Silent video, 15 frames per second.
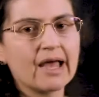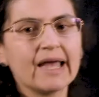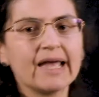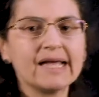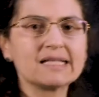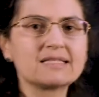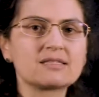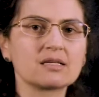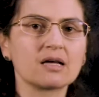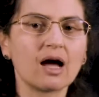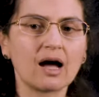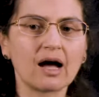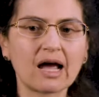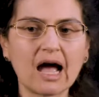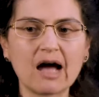It's
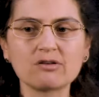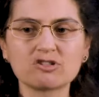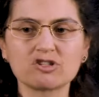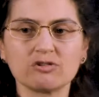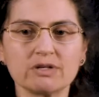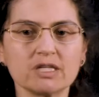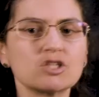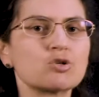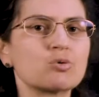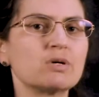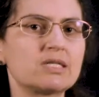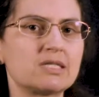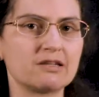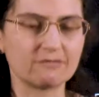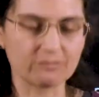
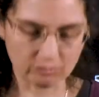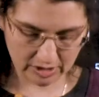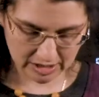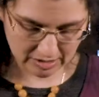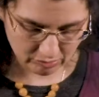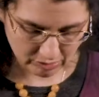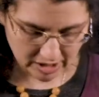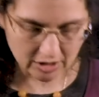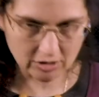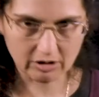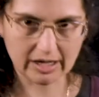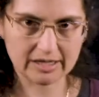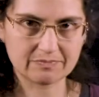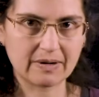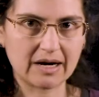counterintuitive when we look
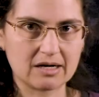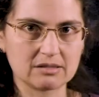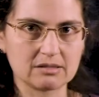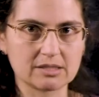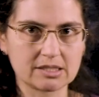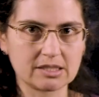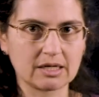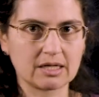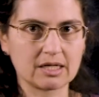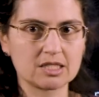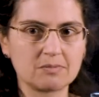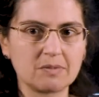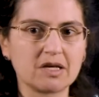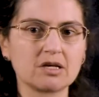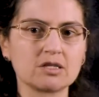at parallel circuits,
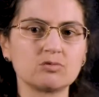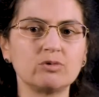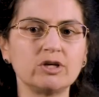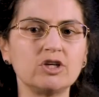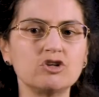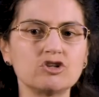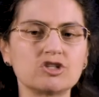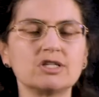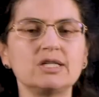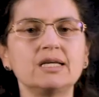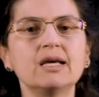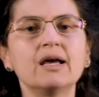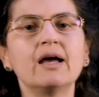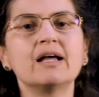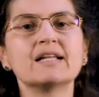because we
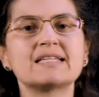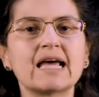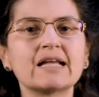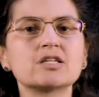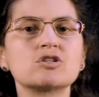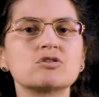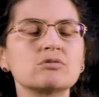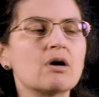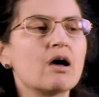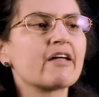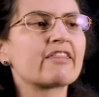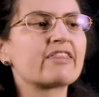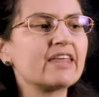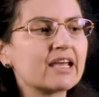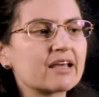usually tend to
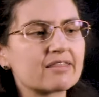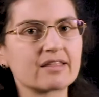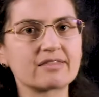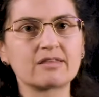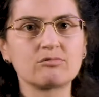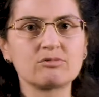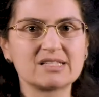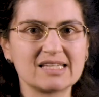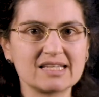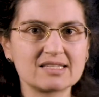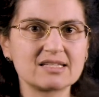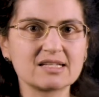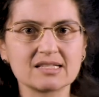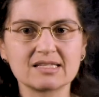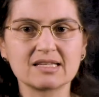think that the
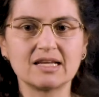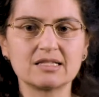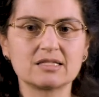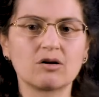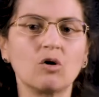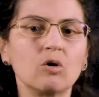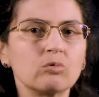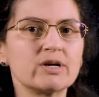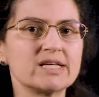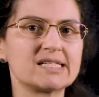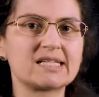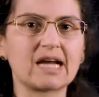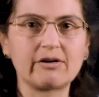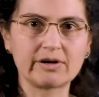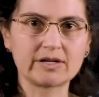resistance is always
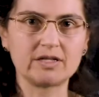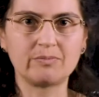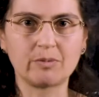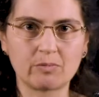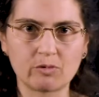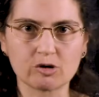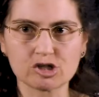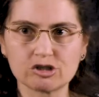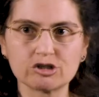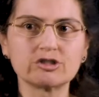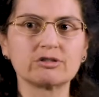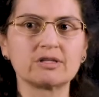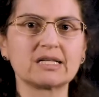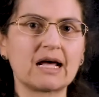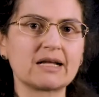directly proportional to
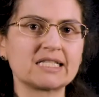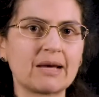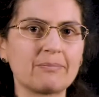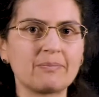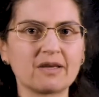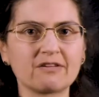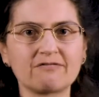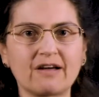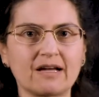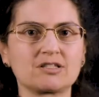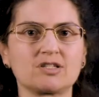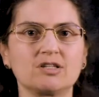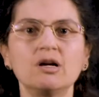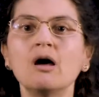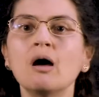the damping
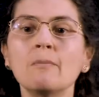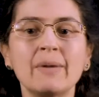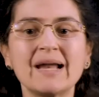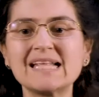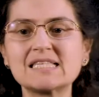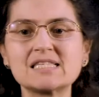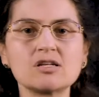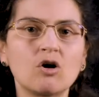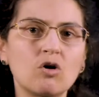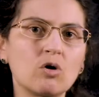factor, but it's not